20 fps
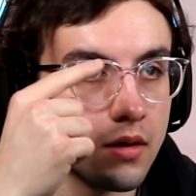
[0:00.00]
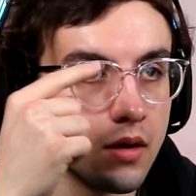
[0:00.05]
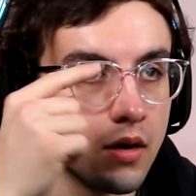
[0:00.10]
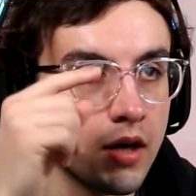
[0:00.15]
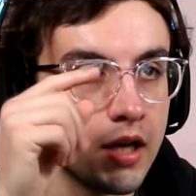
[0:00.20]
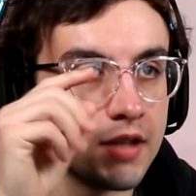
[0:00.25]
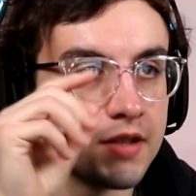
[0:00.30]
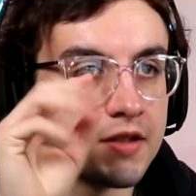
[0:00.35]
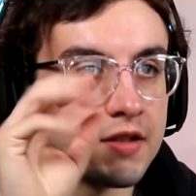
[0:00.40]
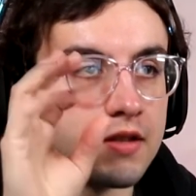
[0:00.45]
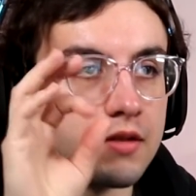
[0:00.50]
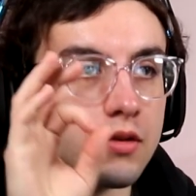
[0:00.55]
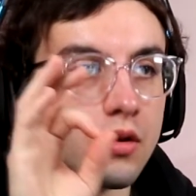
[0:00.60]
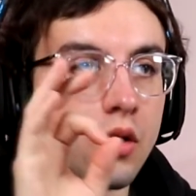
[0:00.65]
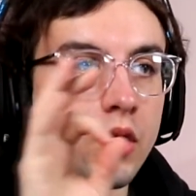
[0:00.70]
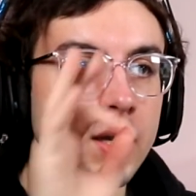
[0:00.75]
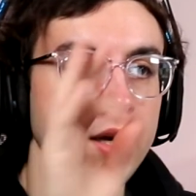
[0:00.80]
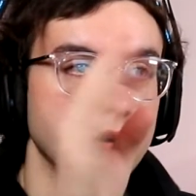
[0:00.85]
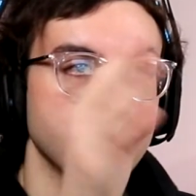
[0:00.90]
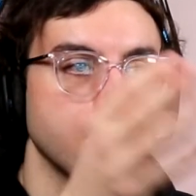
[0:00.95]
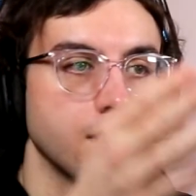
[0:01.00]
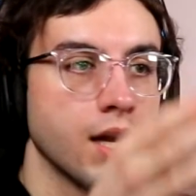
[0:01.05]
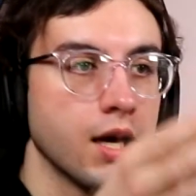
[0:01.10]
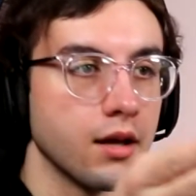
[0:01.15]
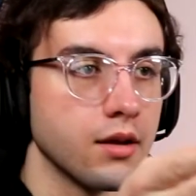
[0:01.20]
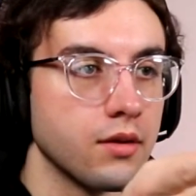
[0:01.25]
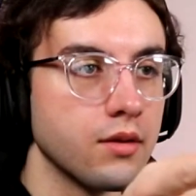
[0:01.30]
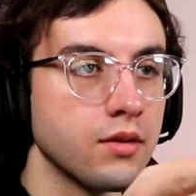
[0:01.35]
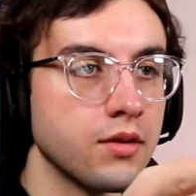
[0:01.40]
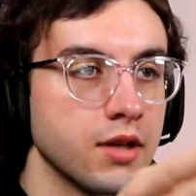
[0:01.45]
Okay, see, okay, yeah,
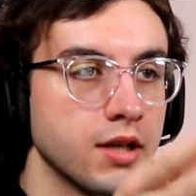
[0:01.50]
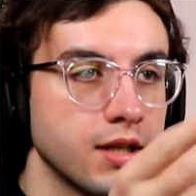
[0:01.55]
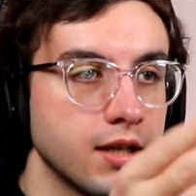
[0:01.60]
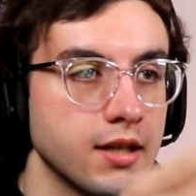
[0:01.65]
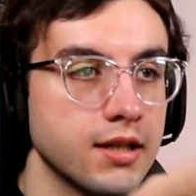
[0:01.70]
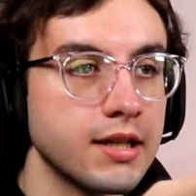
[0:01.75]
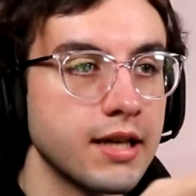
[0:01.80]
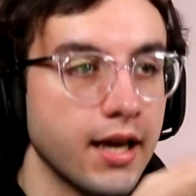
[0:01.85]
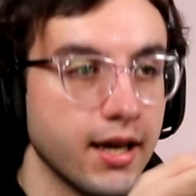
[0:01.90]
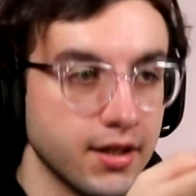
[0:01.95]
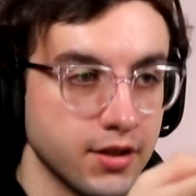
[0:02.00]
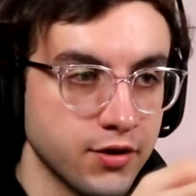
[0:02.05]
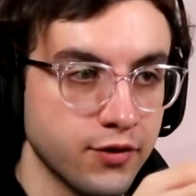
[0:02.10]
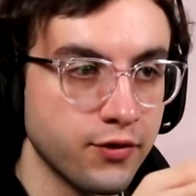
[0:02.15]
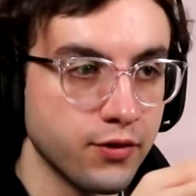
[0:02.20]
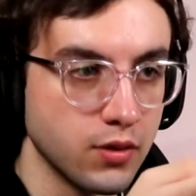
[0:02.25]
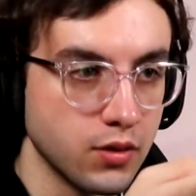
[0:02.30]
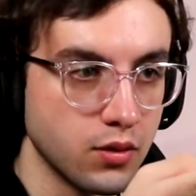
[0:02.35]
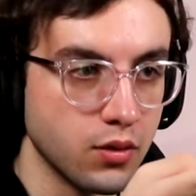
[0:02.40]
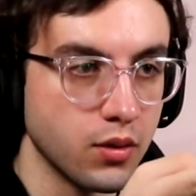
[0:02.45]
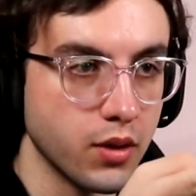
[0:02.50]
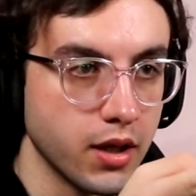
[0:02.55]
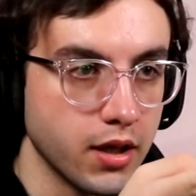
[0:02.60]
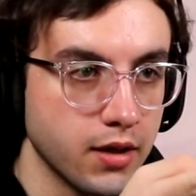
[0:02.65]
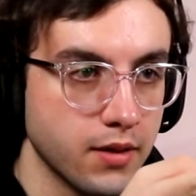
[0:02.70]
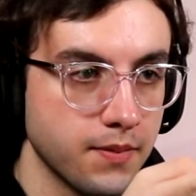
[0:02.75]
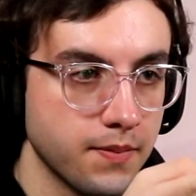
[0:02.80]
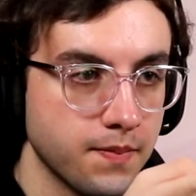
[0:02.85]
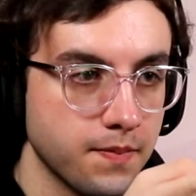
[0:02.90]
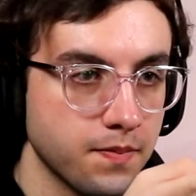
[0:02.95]
the good guys flew
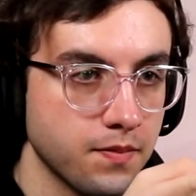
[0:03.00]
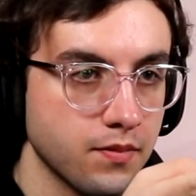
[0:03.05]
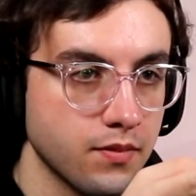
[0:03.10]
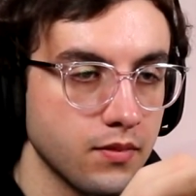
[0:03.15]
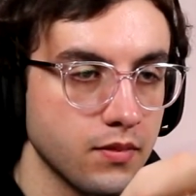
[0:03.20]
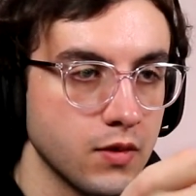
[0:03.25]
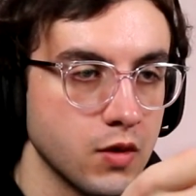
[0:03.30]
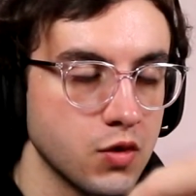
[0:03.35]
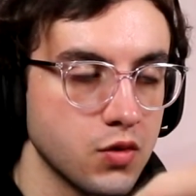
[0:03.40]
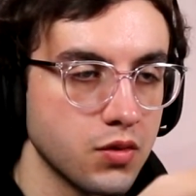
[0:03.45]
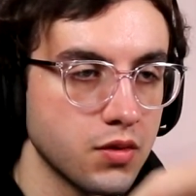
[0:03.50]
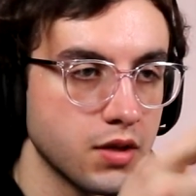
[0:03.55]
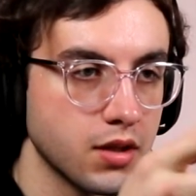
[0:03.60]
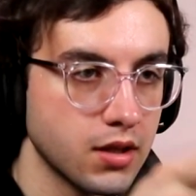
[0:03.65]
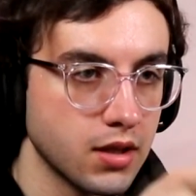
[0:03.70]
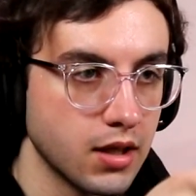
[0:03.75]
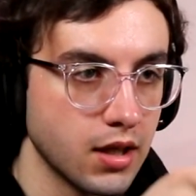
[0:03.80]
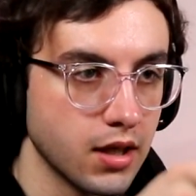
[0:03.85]
away. Those were the good